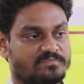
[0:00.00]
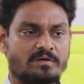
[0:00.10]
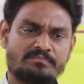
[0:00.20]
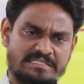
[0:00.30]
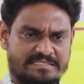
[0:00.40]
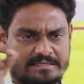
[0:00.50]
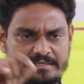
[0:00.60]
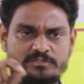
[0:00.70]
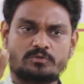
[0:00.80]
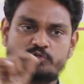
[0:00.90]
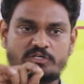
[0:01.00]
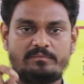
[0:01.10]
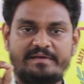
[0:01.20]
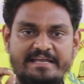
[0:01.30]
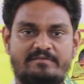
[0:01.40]
Compulsorily, social
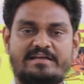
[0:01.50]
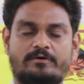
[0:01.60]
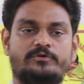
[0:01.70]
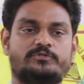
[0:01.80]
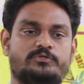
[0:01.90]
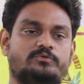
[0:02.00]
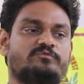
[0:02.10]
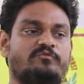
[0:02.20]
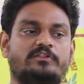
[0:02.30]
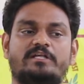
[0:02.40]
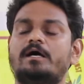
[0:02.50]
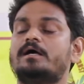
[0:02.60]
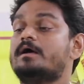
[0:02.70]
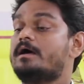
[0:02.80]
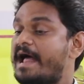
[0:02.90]
media we are going to use for the